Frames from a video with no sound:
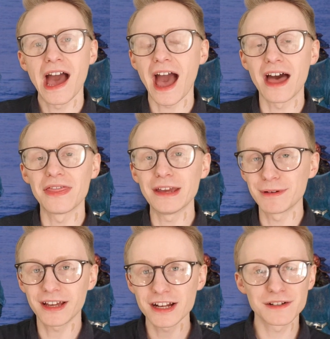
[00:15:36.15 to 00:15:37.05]
And the
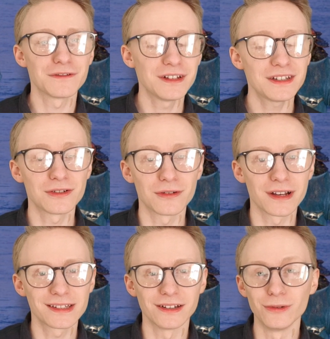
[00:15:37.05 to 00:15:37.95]
implication from this story
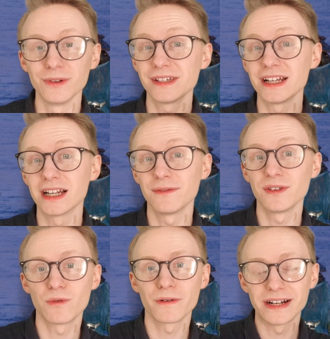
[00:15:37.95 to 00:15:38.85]
is that all the Sea
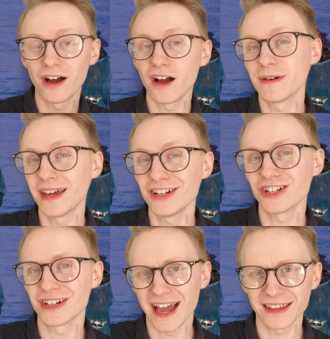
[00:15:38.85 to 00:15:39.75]
Devils were in
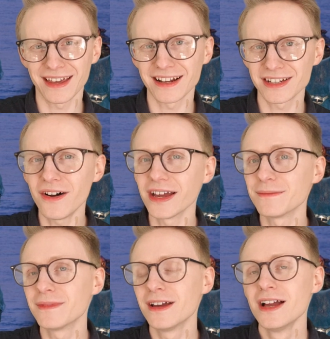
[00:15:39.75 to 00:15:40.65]
hibernation at that
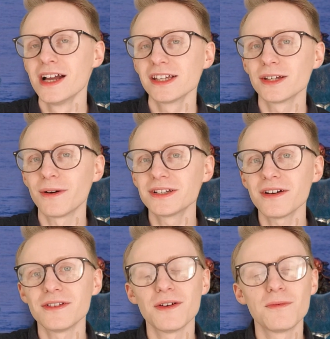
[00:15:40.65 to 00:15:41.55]
time. So I
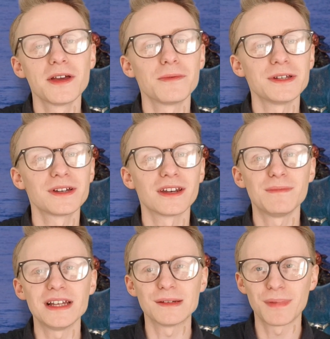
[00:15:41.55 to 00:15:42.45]
don't know whether it's going to
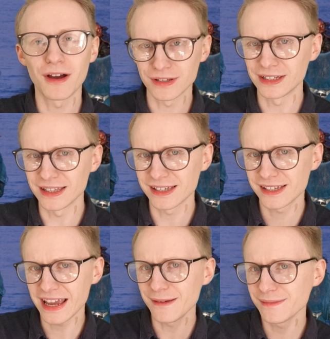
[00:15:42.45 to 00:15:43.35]
be supposedly the
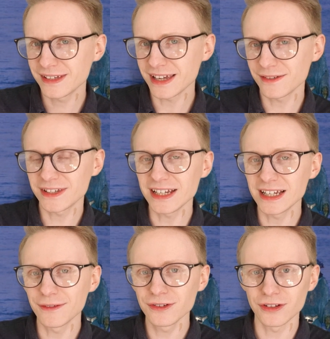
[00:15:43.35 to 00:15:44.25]
same set of Sea
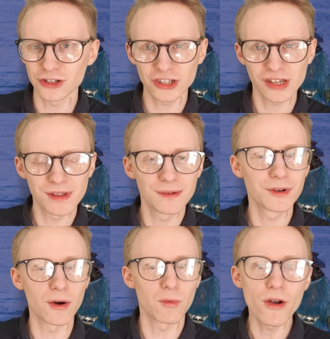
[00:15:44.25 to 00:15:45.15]
Devils, that just some of them
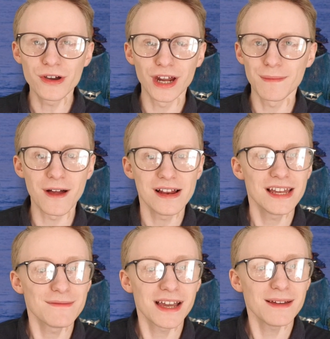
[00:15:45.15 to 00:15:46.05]
got woken up
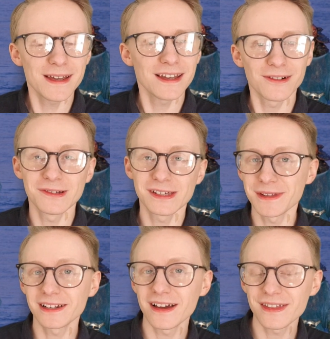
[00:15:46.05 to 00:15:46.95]
earlier, maybe, or
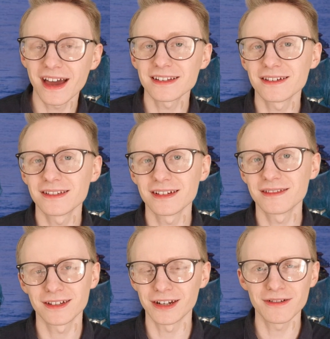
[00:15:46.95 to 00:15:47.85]
something like that, to
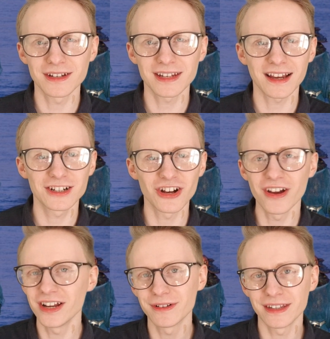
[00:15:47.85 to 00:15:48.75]
you know, attack
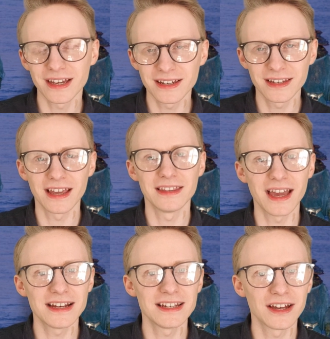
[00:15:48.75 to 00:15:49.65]
China in the
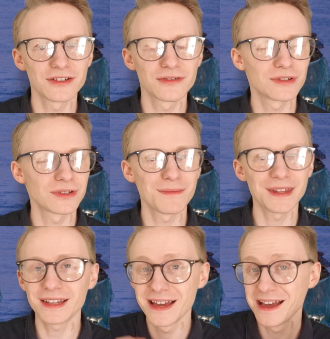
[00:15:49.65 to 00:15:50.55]
1800s or
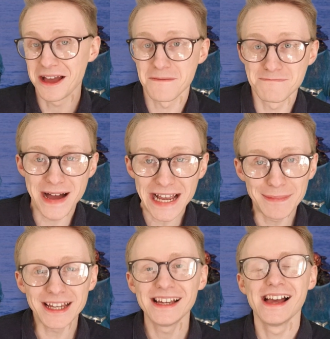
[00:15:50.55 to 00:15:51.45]
something.
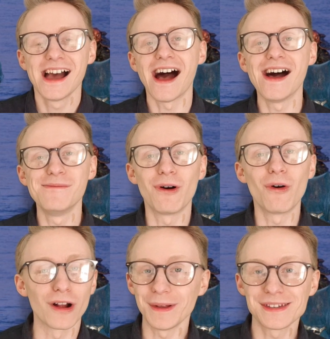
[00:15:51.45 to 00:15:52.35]
Maybe.
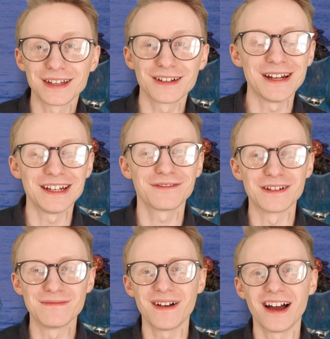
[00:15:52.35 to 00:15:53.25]
Or it'll be something completely
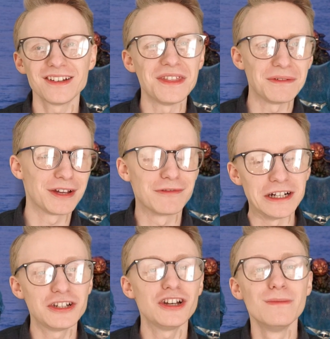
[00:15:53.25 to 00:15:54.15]
different. But I don't think we can
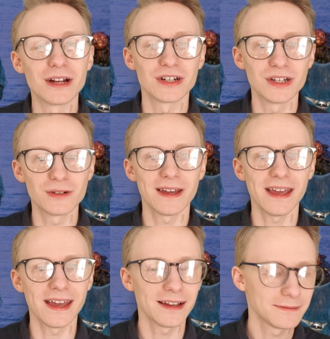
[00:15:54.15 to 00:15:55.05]
read too much into it
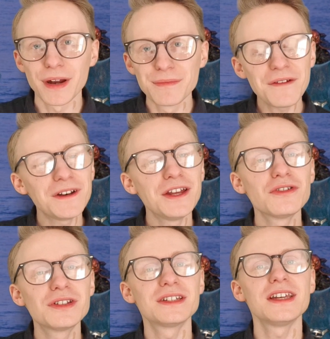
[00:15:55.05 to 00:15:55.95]
here. But I'm definitely
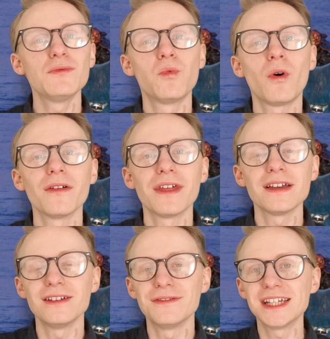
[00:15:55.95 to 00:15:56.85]
interested to see what their
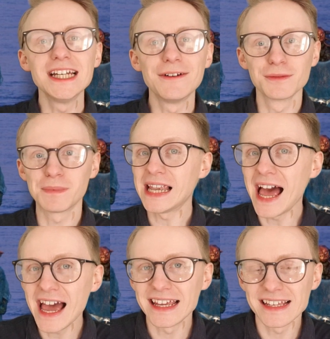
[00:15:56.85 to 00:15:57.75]
sort of Sea Devils'
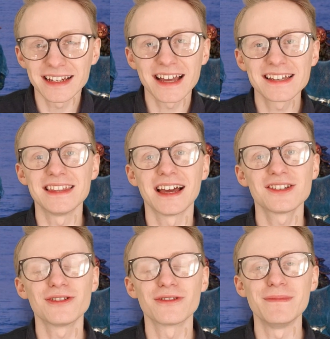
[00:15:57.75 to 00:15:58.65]
plan is, I guess, in that
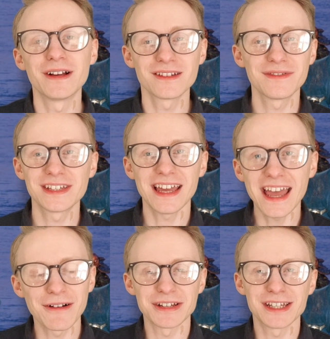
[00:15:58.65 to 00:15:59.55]
story. Because obviously
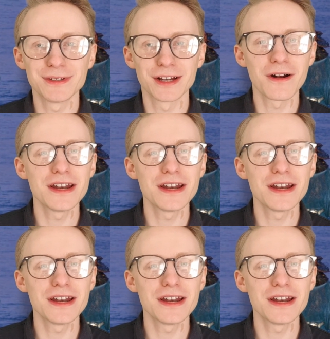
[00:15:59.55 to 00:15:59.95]
here it seems their